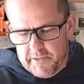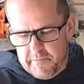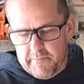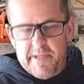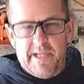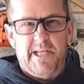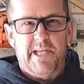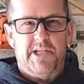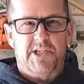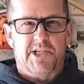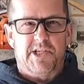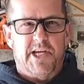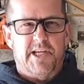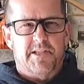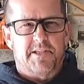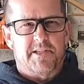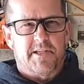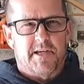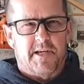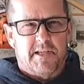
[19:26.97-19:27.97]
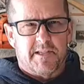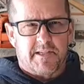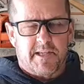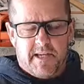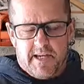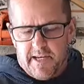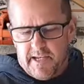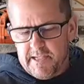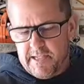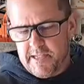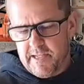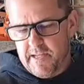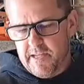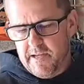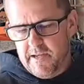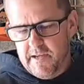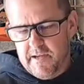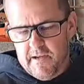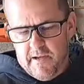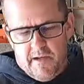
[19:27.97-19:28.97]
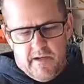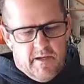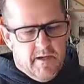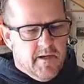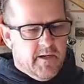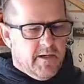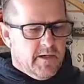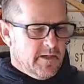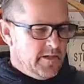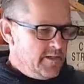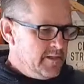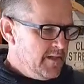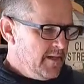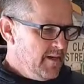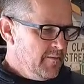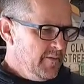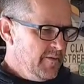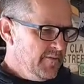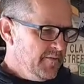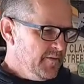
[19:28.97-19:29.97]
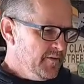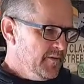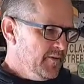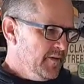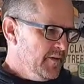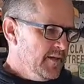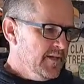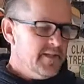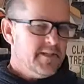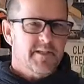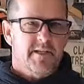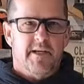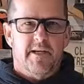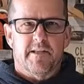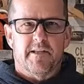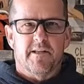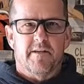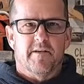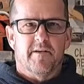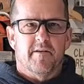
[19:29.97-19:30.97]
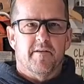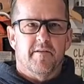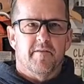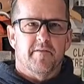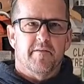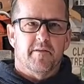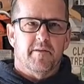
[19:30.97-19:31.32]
the mini chainsaws guys because yeah before they just had you know